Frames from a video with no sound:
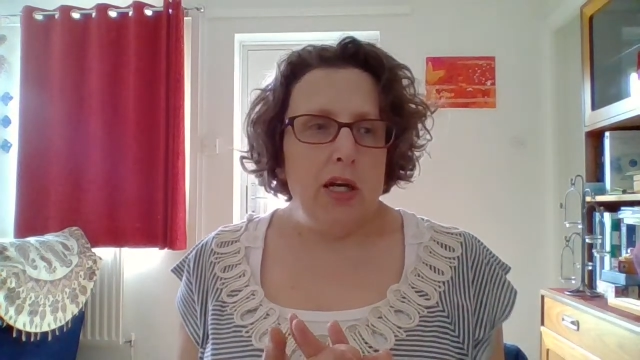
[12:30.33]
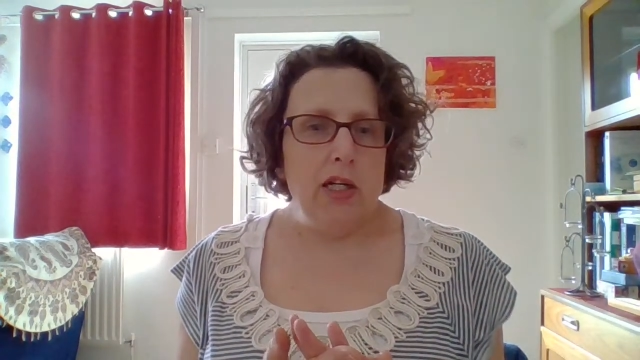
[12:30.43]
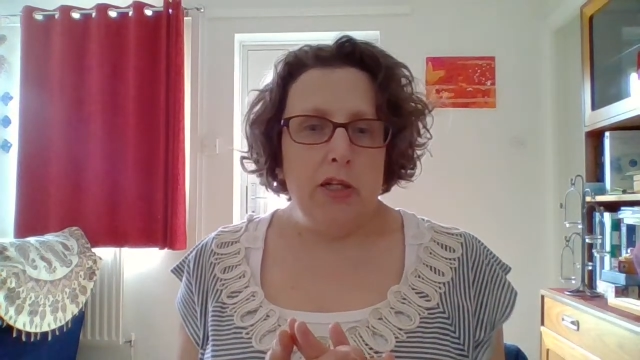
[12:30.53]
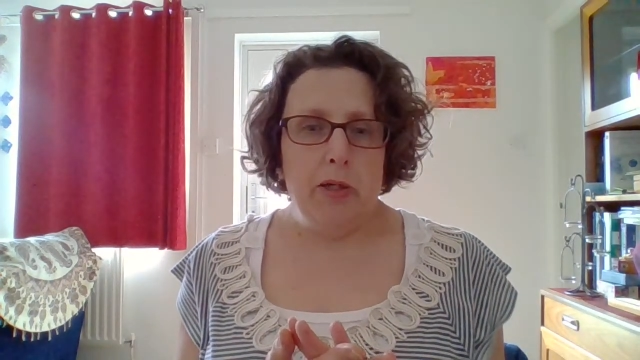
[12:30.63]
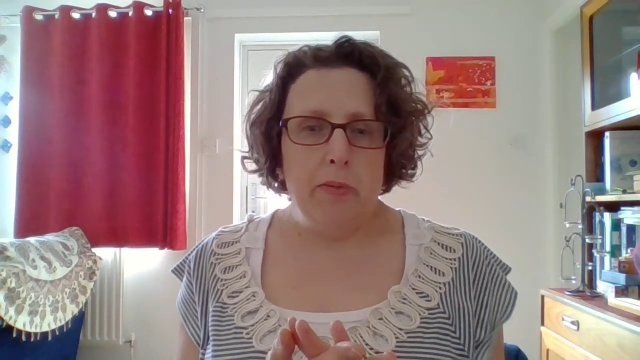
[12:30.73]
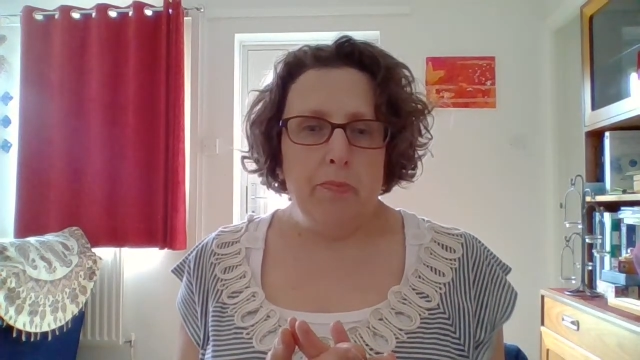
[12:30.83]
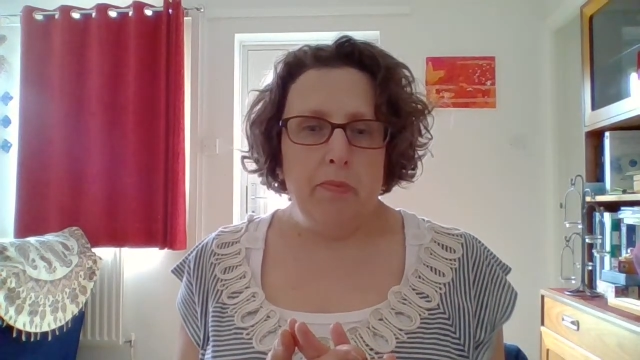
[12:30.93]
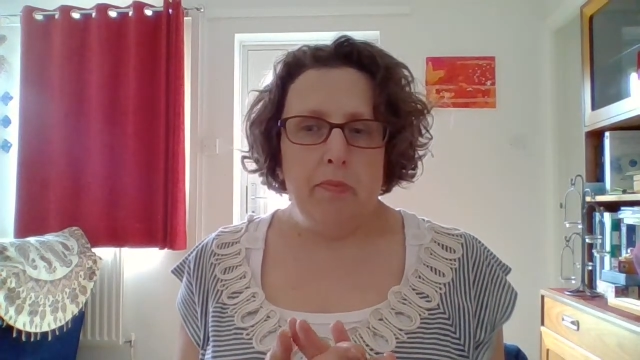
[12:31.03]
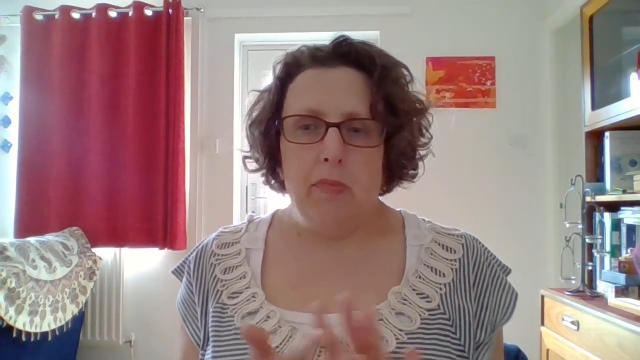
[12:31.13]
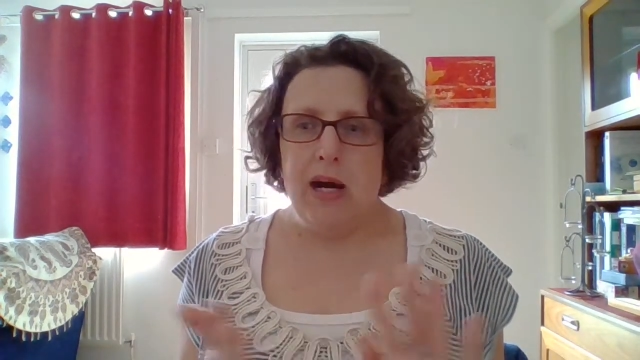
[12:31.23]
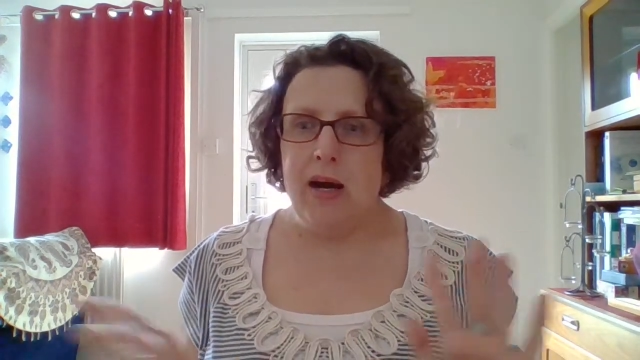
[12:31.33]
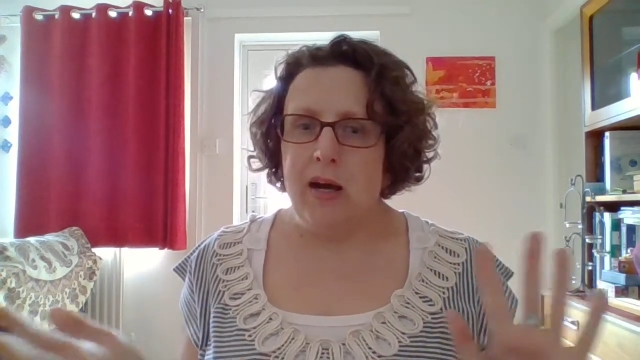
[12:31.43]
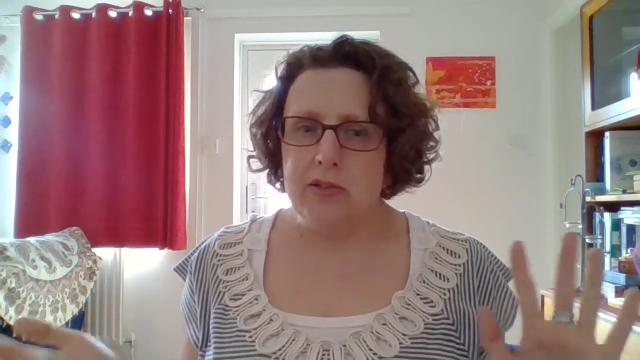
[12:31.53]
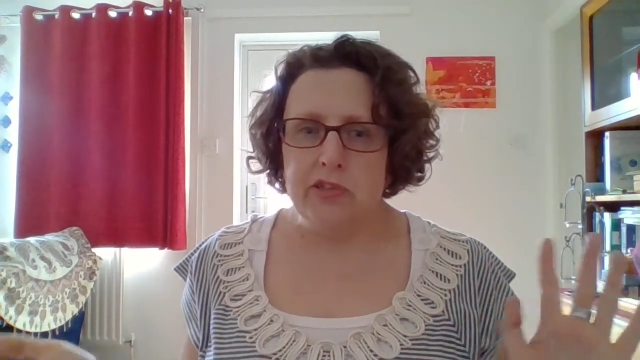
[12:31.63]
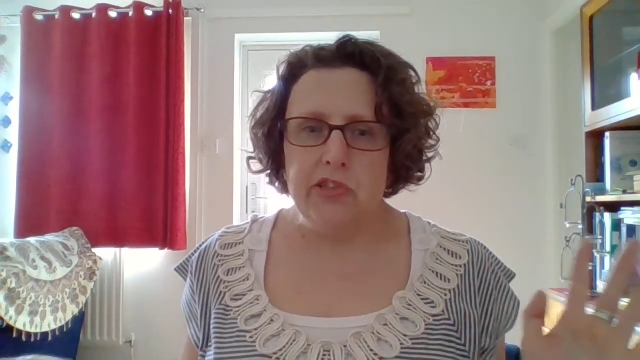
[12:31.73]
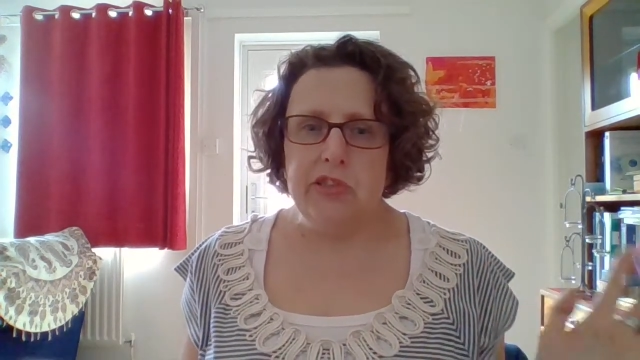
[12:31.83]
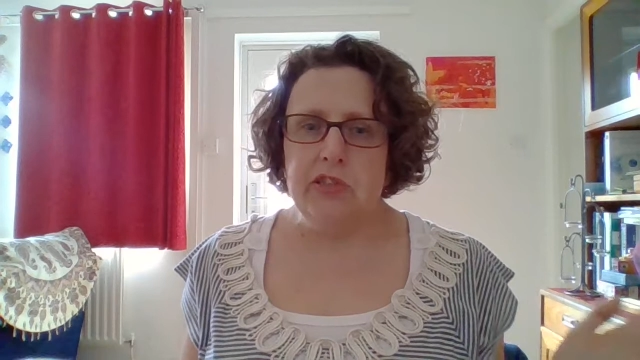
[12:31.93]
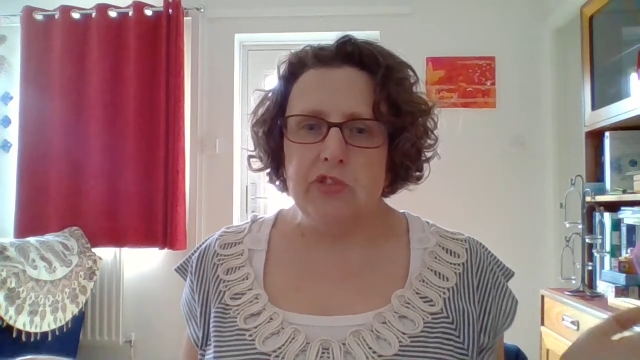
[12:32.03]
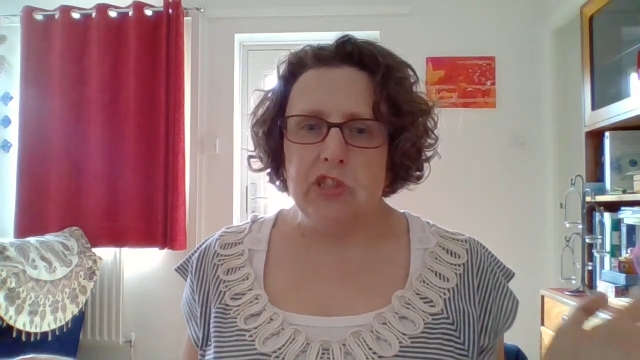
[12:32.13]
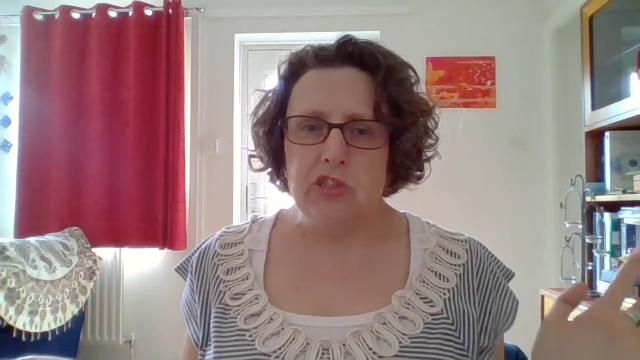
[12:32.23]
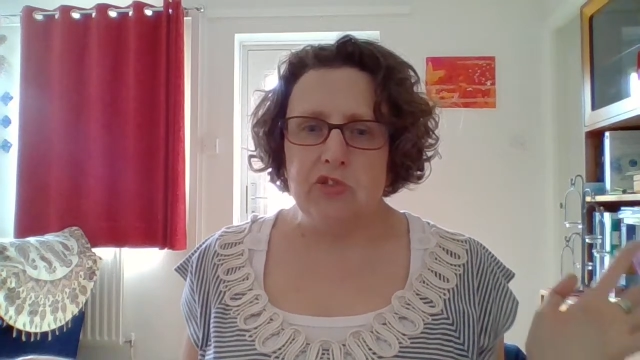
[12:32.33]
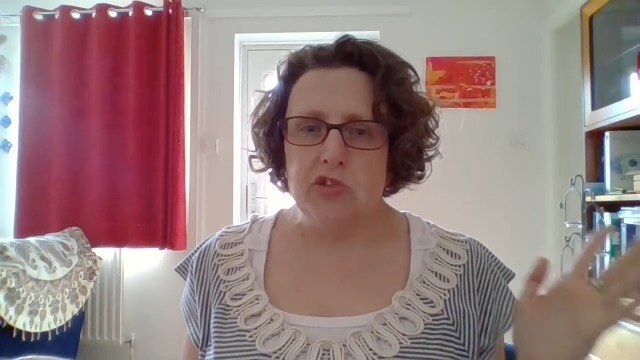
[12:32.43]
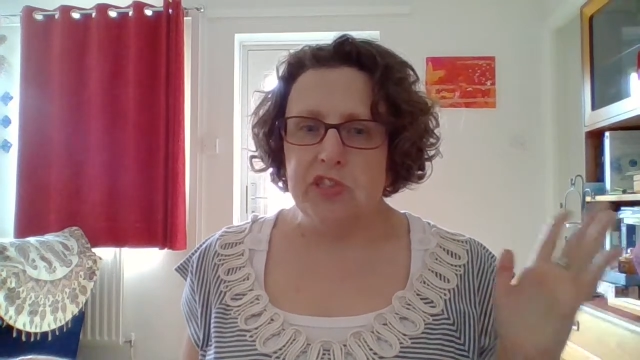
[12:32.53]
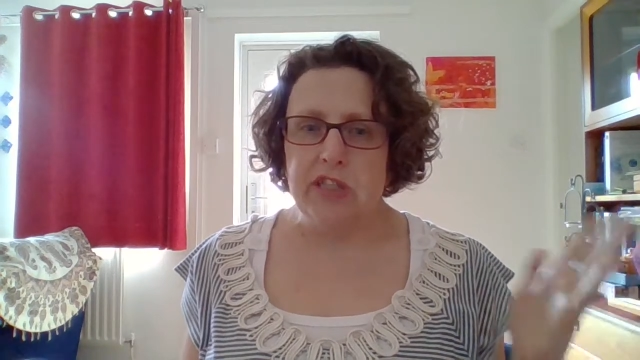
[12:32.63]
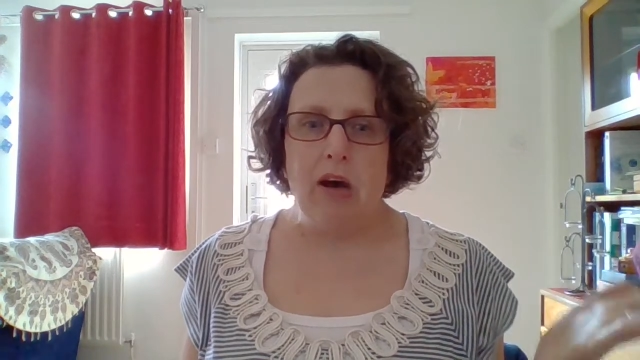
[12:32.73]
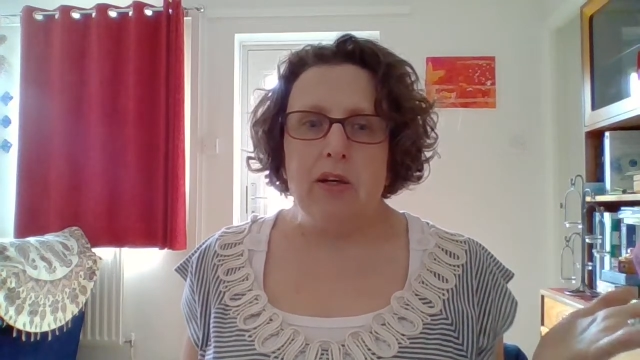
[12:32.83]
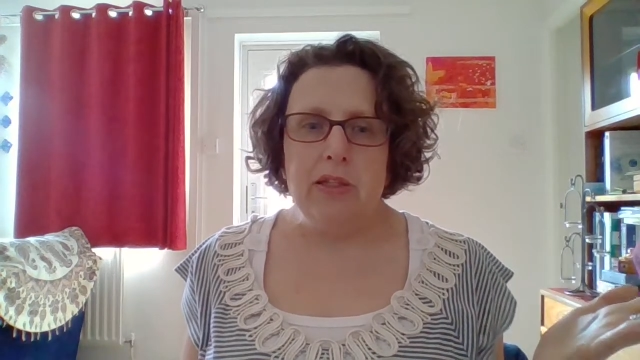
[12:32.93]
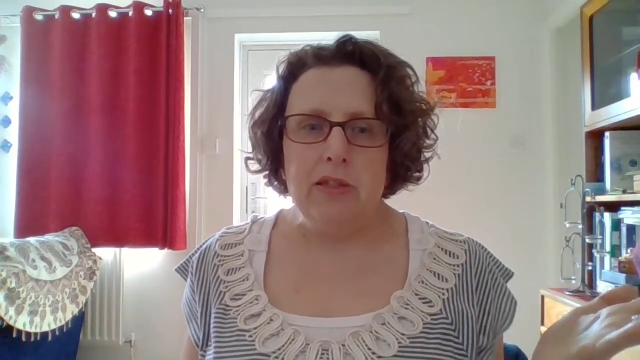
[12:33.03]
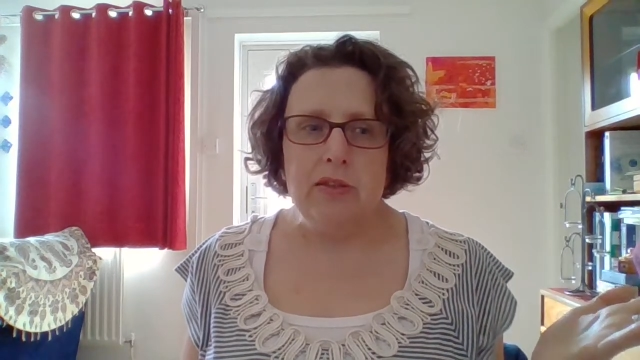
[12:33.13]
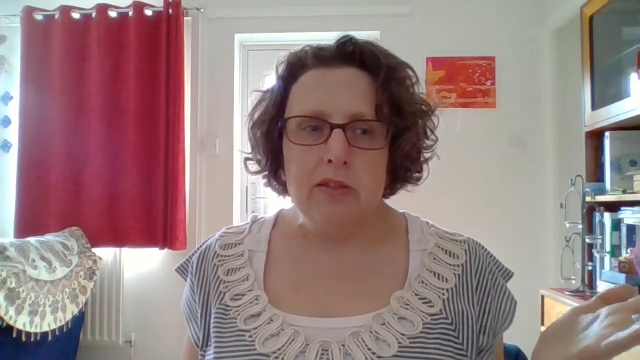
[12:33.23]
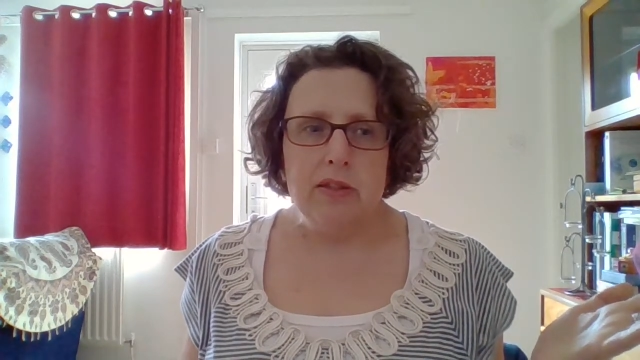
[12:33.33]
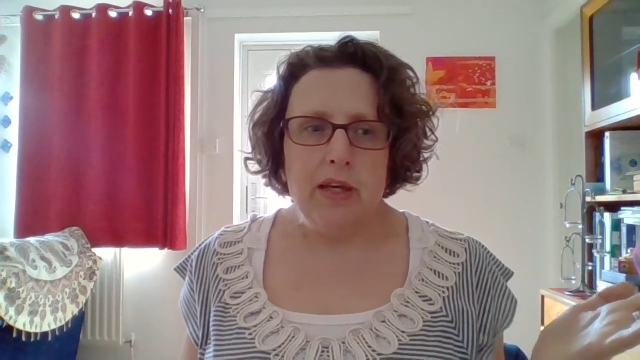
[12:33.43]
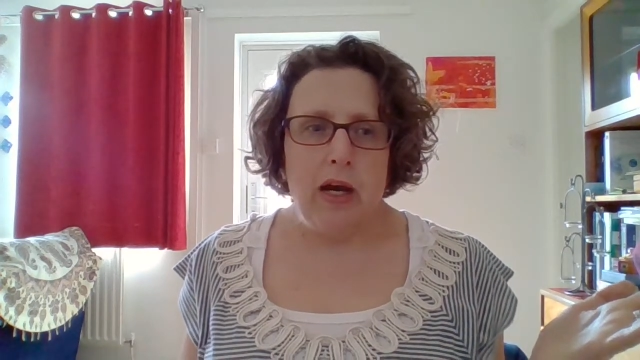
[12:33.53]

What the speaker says: asked the universe for a sign,